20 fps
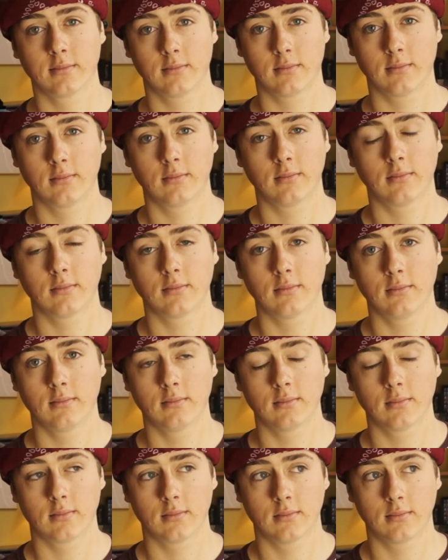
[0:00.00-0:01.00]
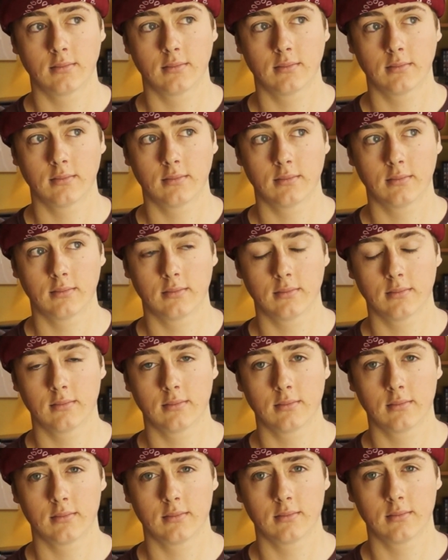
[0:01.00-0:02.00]

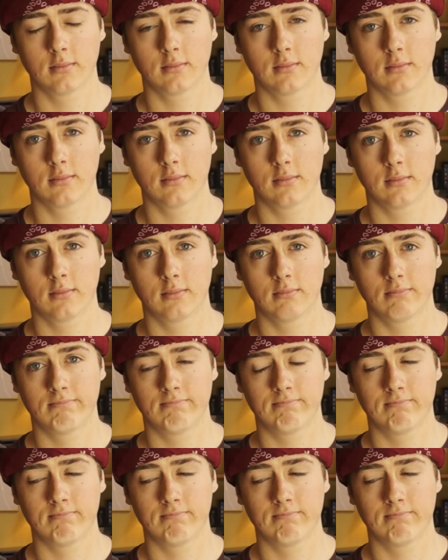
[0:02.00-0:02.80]
No one is speaking in this clip.